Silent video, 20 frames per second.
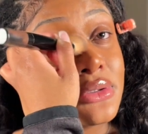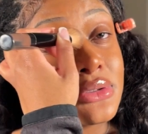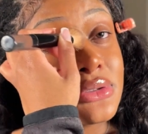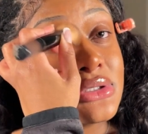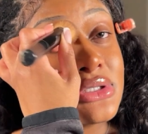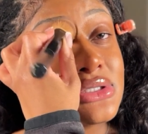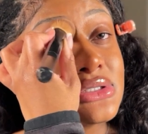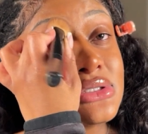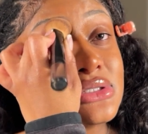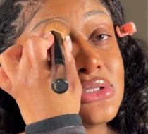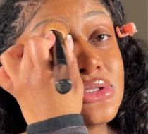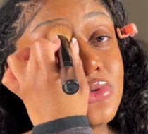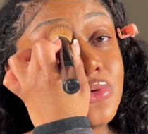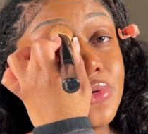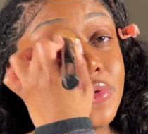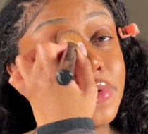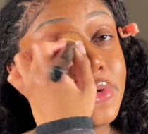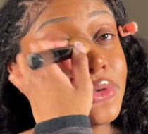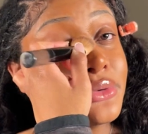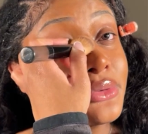this
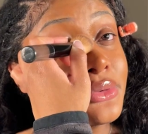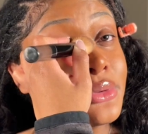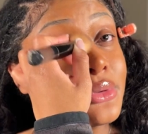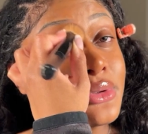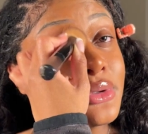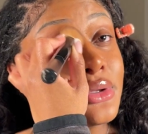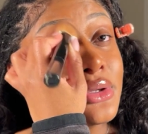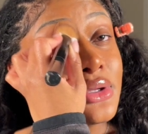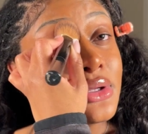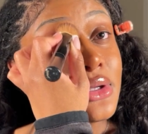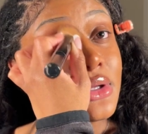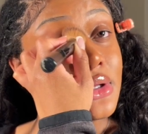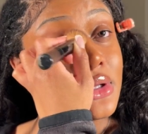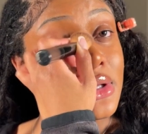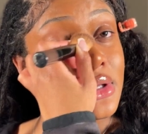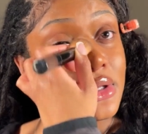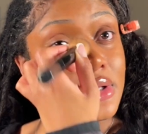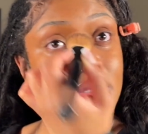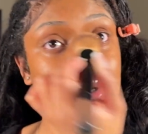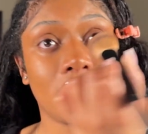tutorial
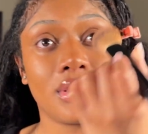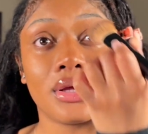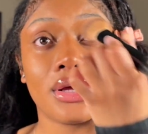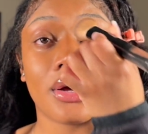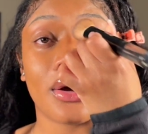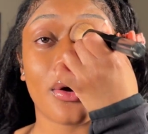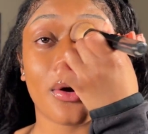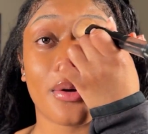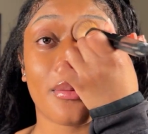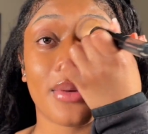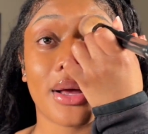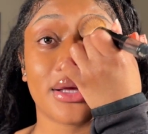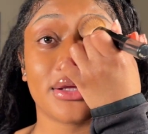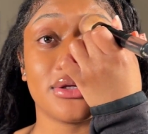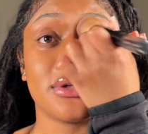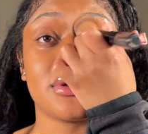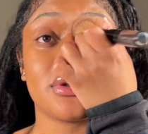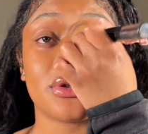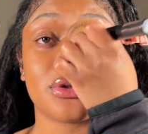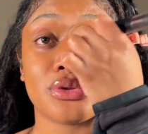on my
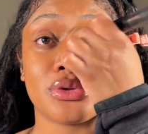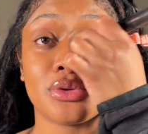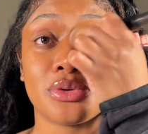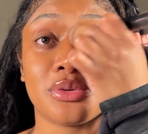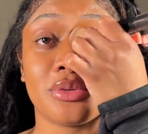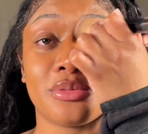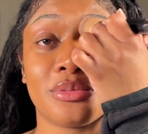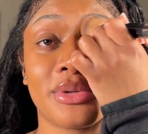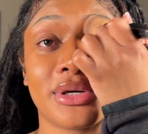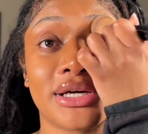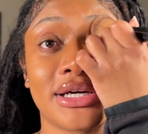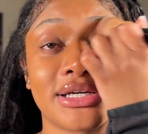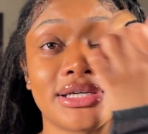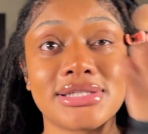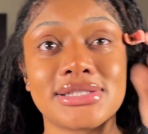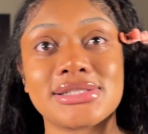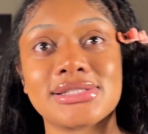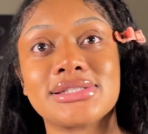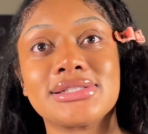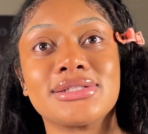YouTube
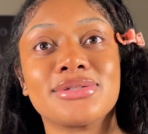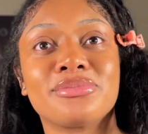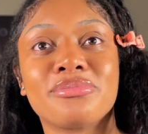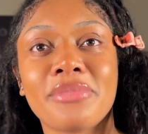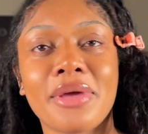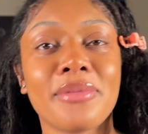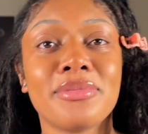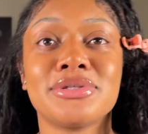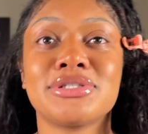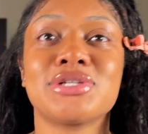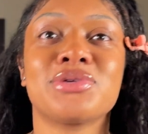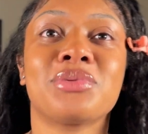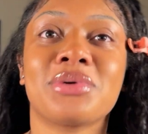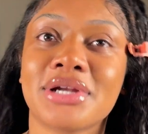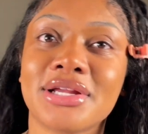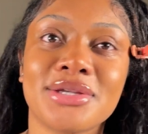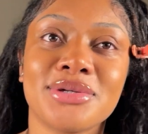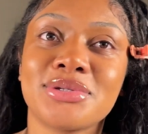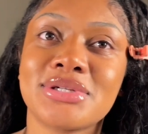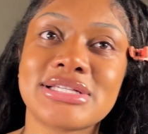because maybe she want
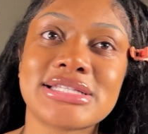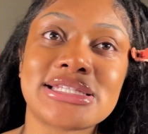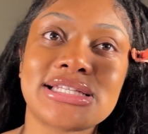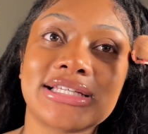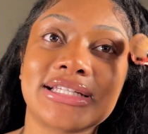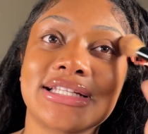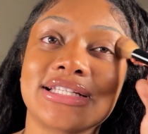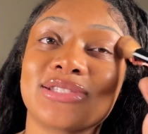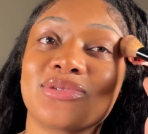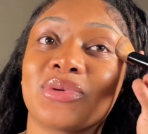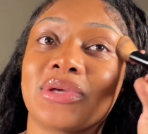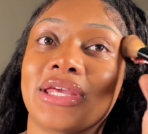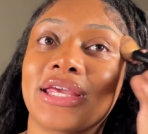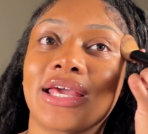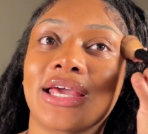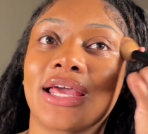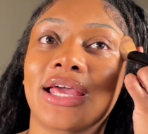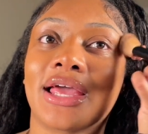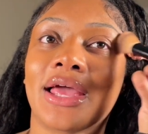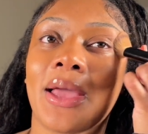to do this look this
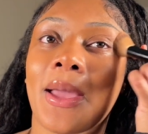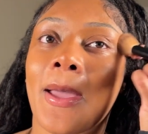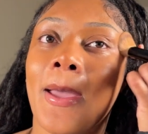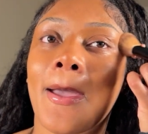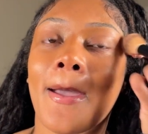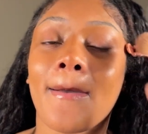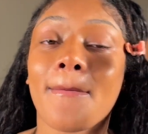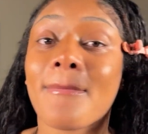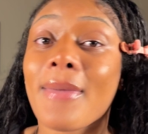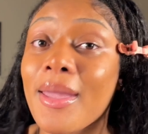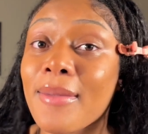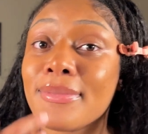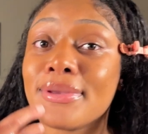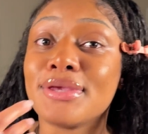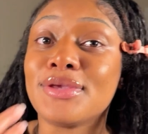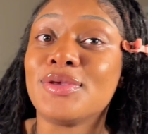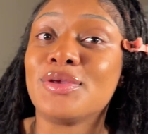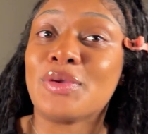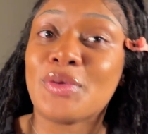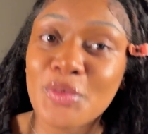weekend. Maybe
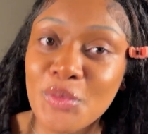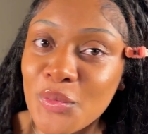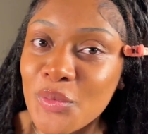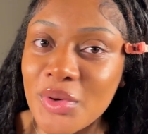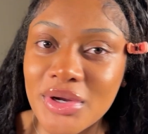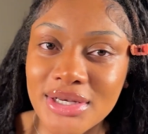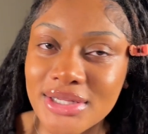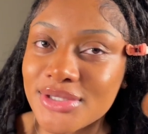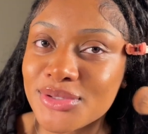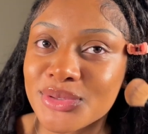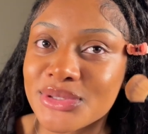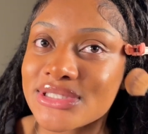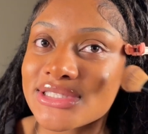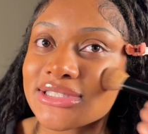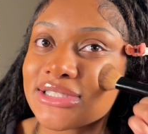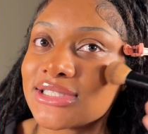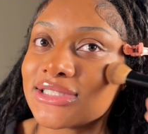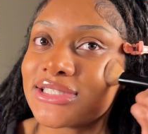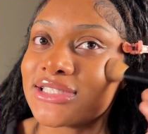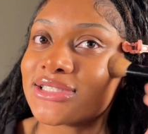you want to do this
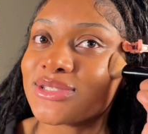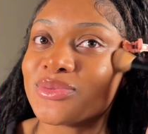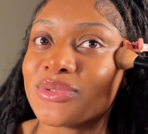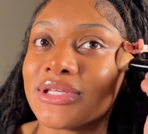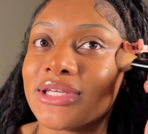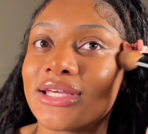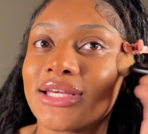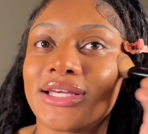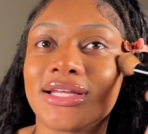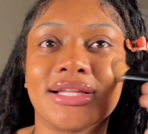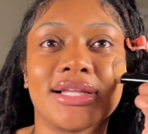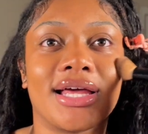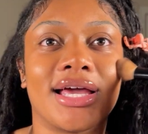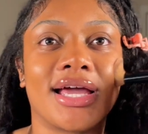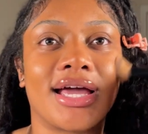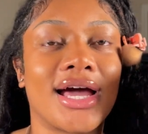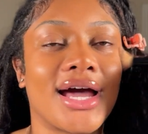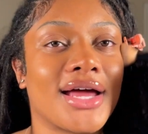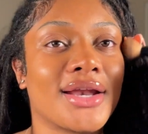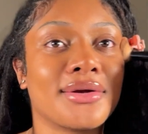look this weekend.
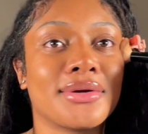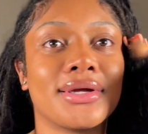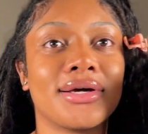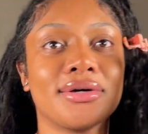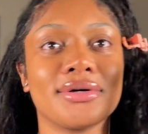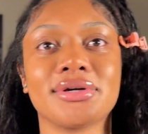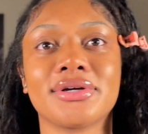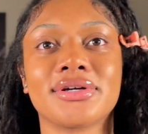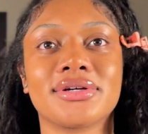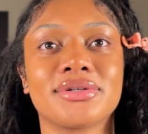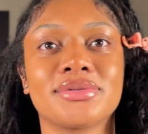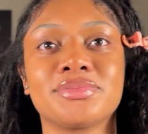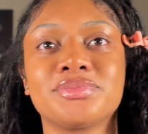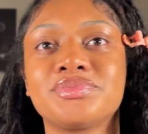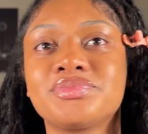Like, I don't know, girl.